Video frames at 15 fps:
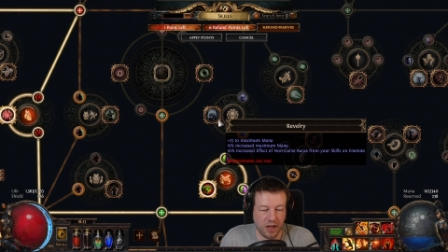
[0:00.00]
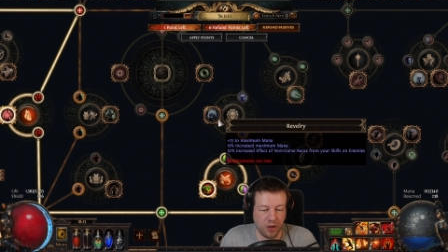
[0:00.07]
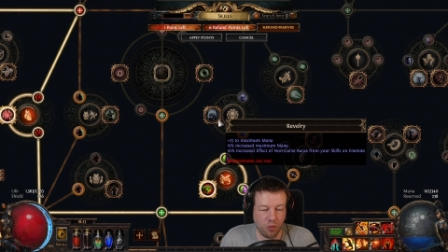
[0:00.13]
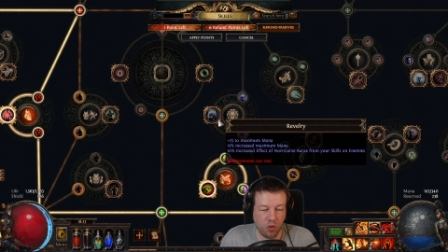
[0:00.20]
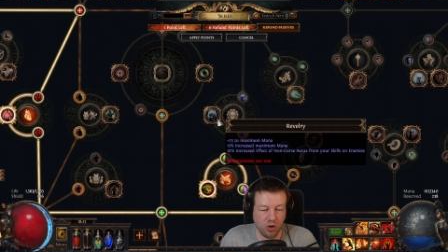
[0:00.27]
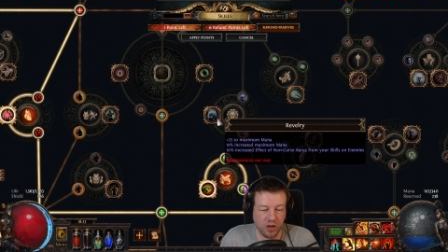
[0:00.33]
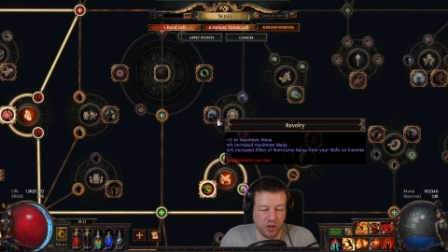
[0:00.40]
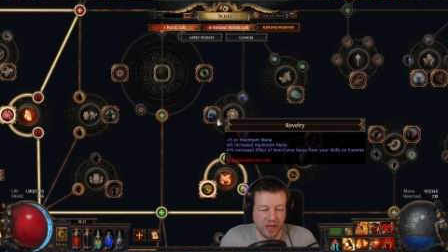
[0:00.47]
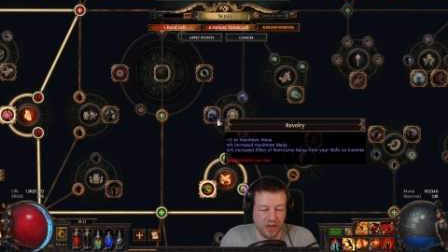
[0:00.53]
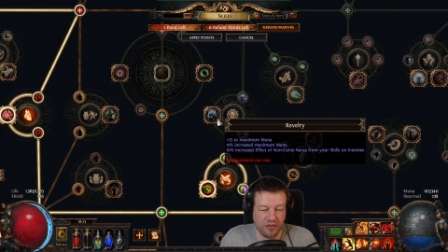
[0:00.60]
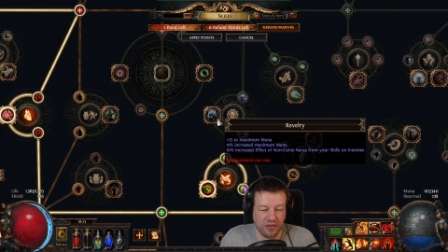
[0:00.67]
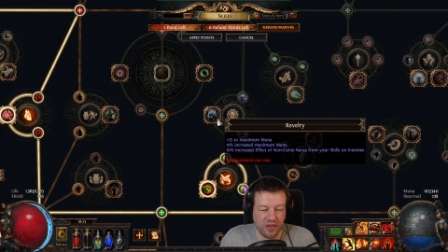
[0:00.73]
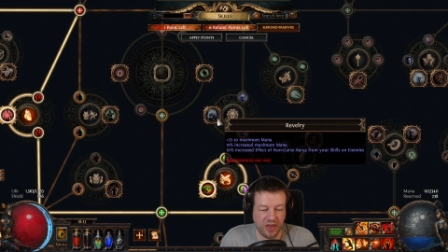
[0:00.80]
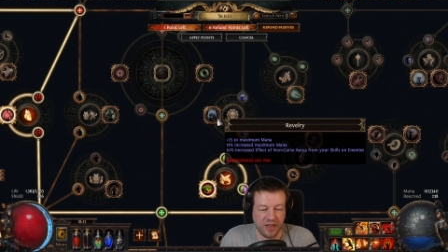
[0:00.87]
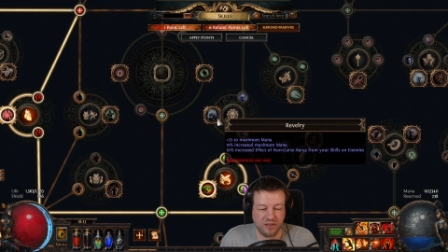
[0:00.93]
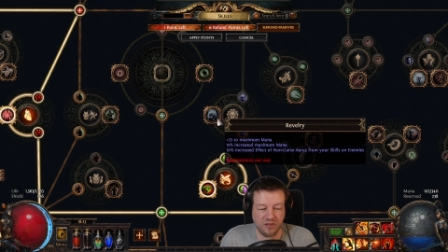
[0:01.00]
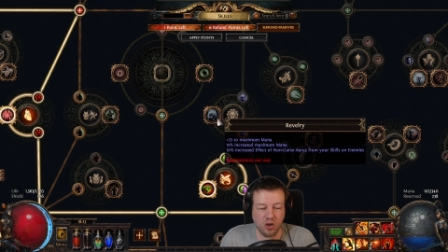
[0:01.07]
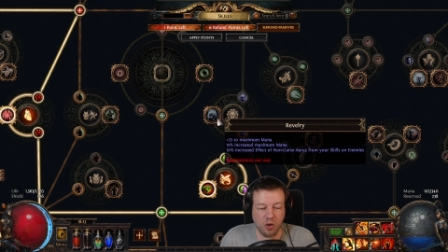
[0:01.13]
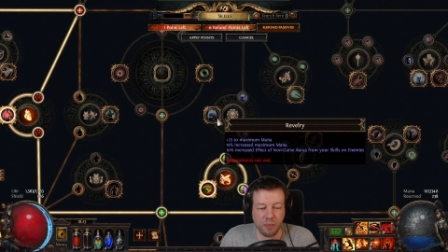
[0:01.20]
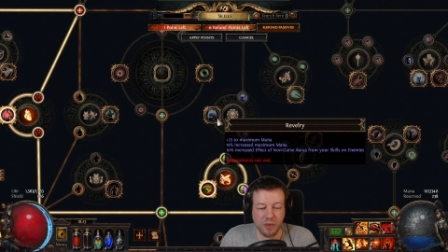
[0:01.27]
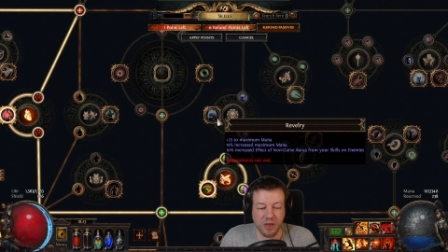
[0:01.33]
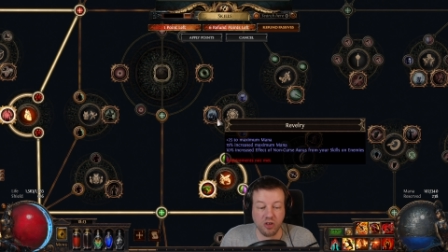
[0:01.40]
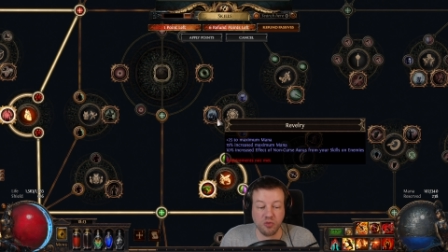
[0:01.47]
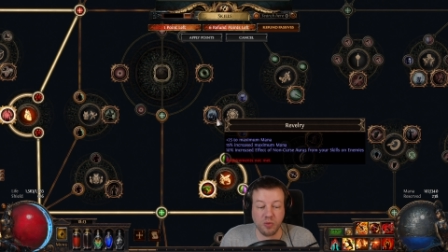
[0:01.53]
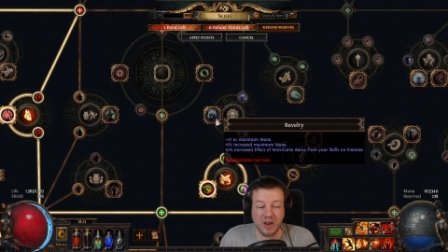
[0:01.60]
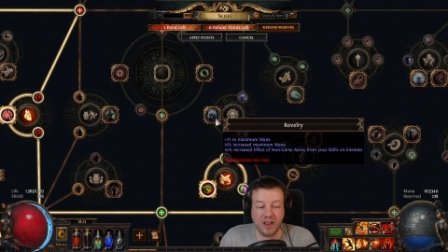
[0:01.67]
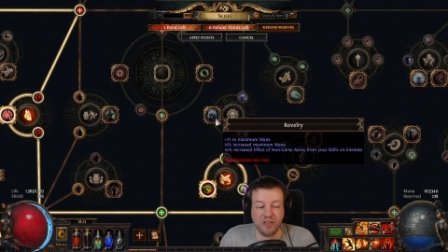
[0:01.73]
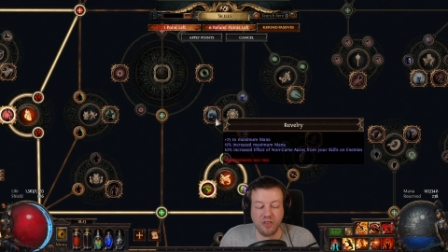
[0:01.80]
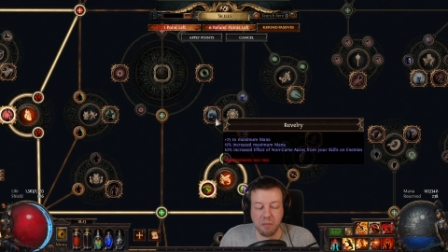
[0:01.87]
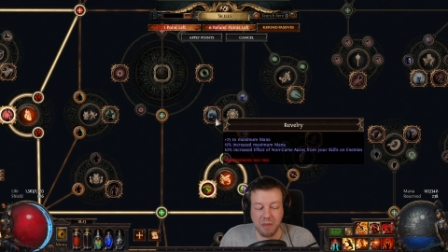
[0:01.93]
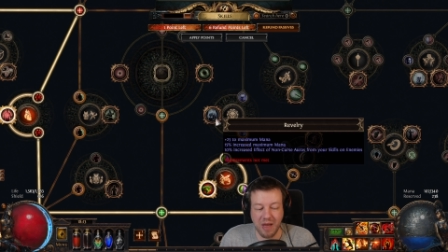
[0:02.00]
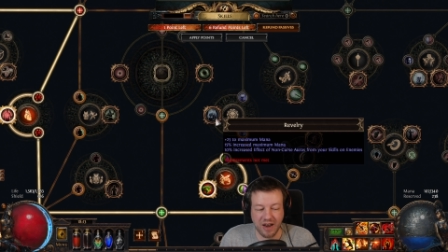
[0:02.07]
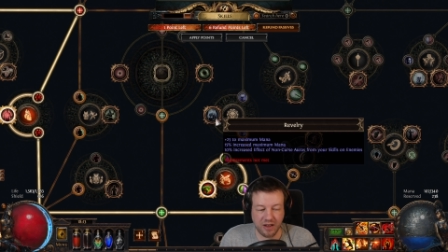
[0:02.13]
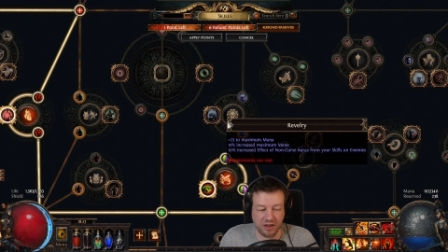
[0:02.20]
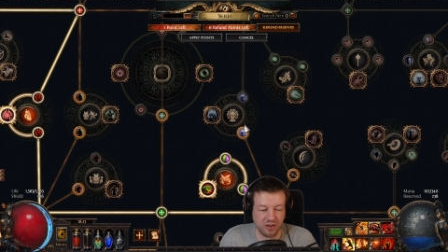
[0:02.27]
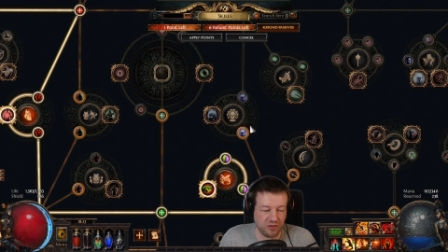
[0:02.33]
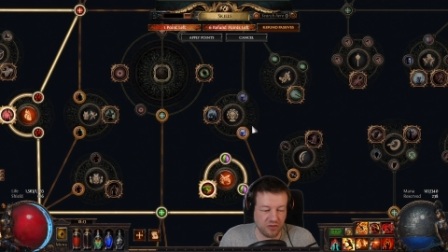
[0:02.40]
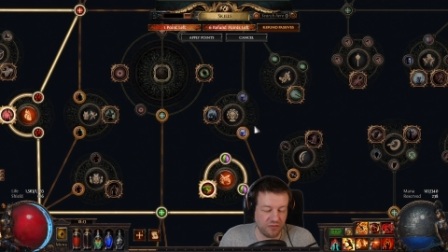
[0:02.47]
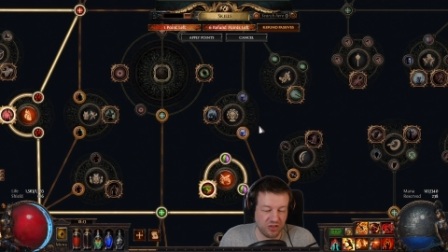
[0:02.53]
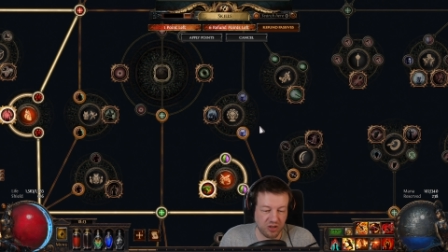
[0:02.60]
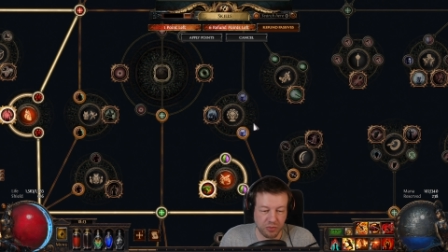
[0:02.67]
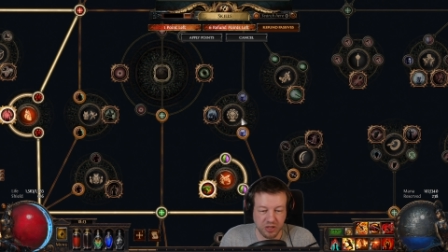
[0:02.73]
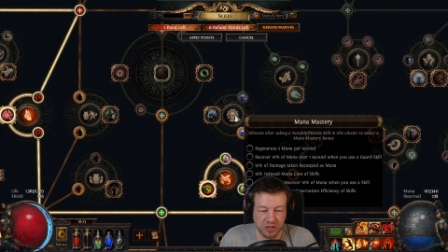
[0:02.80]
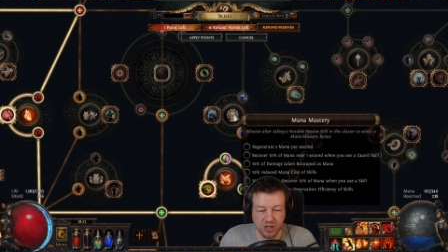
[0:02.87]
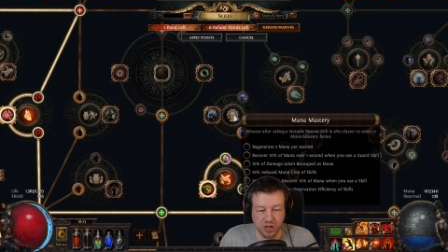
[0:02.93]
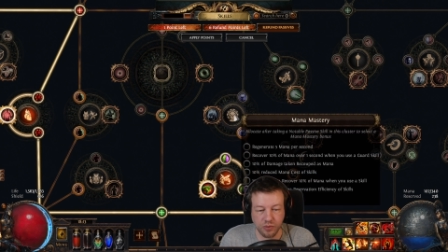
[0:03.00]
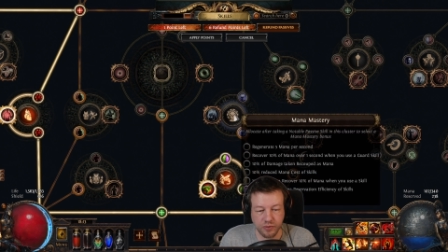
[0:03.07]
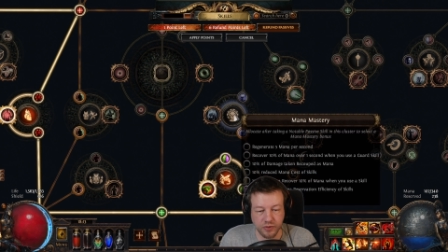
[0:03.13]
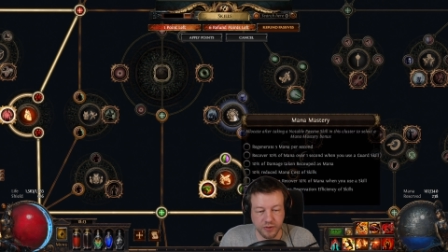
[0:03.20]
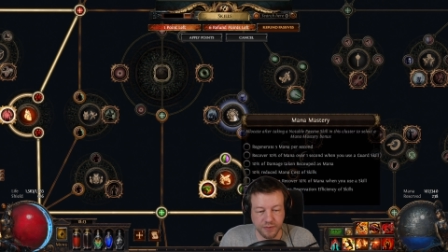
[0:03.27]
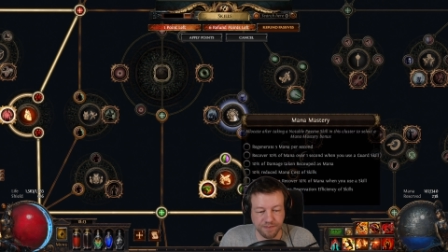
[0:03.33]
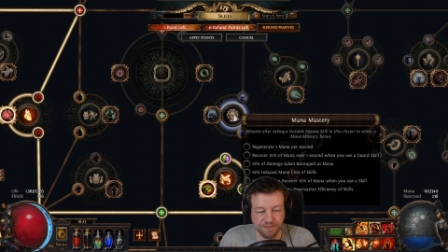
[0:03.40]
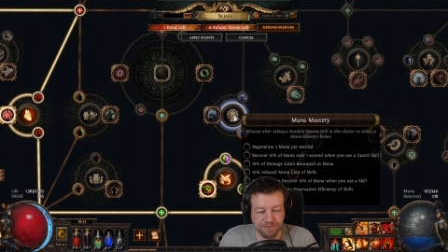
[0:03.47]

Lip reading: want to get these, not because we need the mana, because obviously we don't.